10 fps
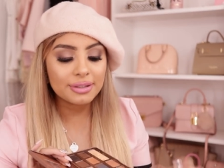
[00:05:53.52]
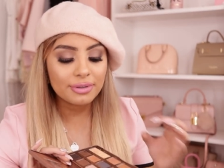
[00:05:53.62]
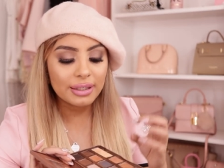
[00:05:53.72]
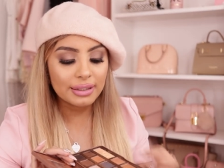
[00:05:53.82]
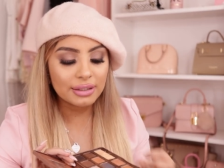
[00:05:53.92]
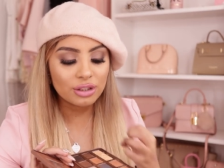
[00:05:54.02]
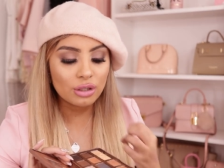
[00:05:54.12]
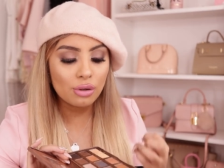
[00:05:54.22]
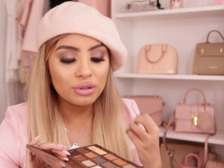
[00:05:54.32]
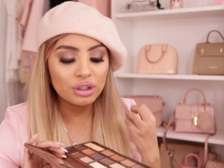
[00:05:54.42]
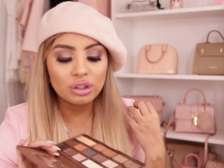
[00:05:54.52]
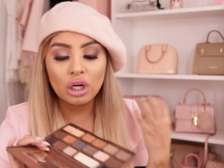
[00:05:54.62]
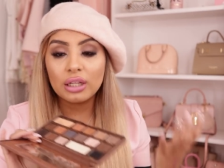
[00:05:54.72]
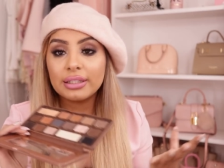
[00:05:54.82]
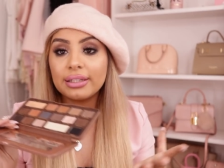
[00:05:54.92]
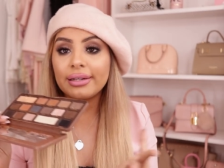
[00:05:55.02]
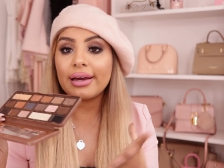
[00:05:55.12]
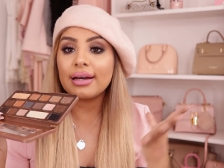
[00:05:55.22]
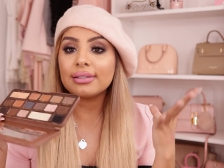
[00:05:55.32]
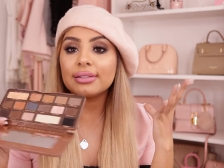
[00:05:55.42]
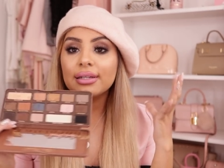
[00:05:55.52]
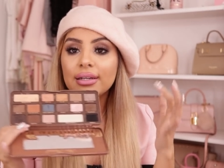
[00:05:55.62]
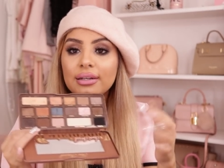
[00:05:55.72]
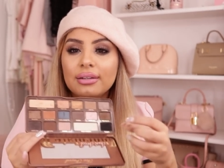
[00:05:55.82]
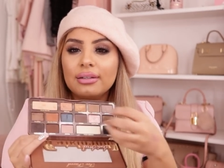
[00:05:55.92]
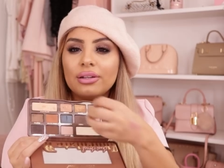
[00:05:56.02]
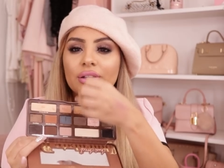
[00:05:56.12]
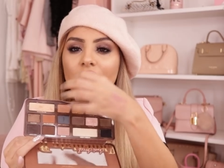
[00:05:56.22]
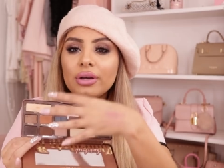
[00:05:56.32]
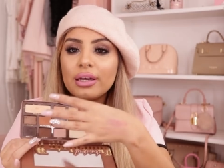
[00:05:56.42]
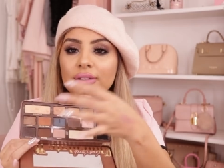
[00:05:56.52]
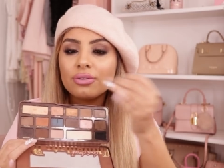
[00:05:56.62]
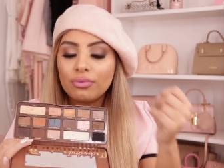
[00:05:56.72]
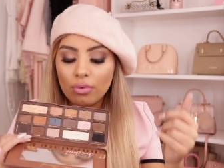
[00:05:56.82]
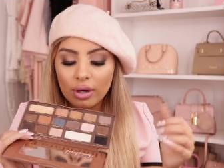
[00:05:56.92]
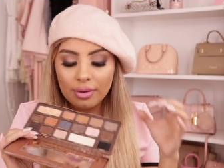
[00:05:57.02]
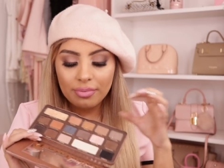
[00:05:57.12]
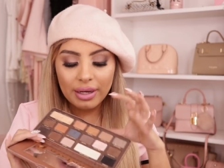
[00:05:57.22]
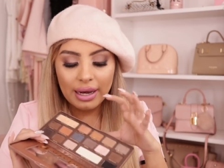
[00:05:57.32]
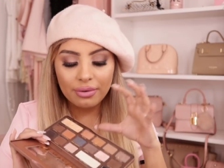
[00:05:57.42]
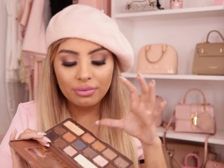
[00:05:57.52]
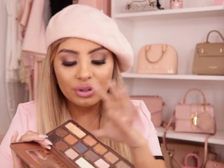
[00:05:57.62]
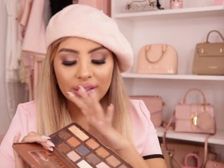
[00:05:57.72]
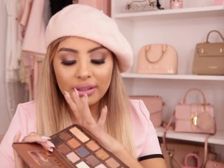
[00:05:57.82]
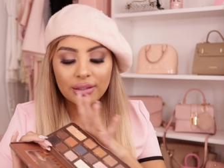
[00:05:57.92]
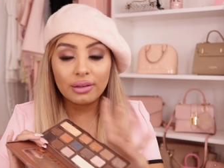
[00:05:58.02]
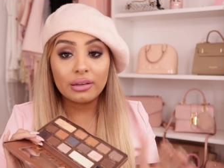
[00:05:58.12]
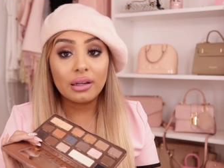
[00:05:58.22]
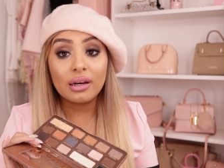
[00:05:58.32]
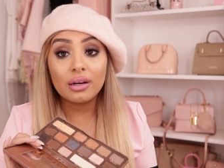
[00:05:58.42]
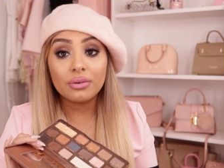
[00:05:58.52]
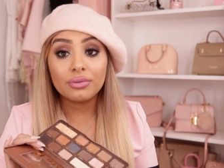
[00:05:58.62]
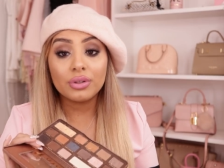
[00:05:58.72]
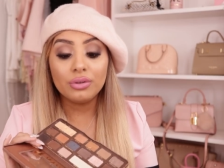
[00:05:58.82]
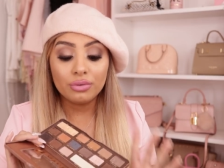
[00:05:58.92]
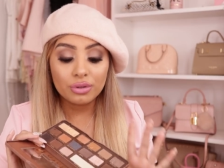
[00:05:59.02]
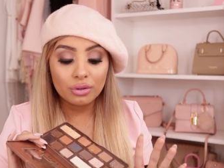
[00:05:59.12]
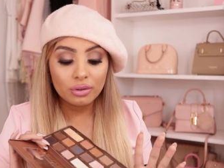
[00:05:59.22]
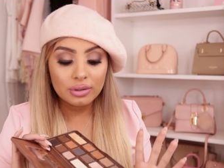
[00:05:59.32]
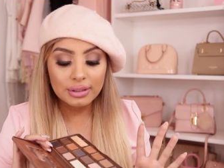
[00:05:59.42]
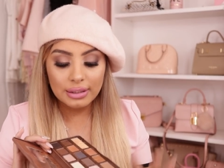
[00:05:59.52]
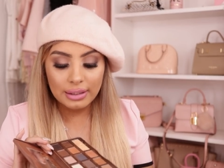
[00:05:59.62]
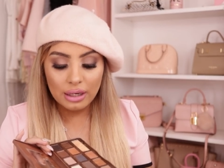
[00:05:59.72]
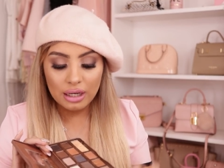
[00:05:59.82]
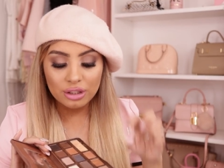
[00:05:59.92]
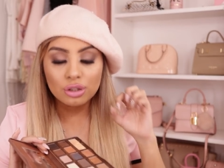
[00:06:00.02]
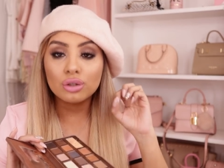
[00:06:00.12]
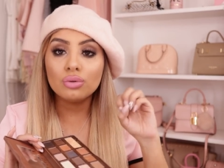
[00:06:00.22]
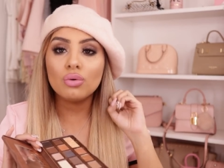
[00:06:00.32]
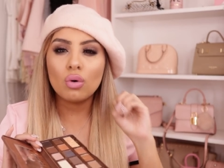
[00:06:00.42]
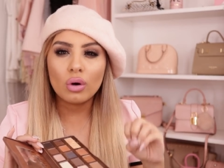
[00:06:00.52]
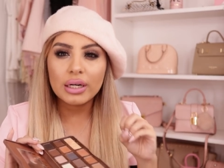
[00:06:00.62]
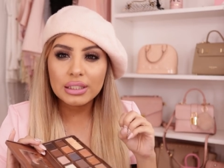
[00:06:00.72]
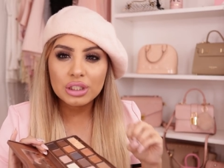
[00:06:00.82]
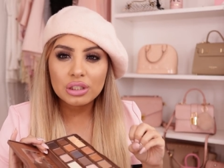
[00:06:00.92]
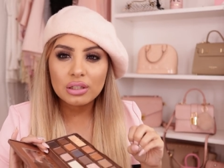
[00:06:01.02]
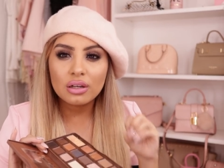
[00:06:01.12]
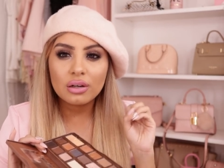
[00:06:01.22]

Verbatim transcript: just feel like it's so solid. It has a little hint of warm, but I really love neutrals not too orangey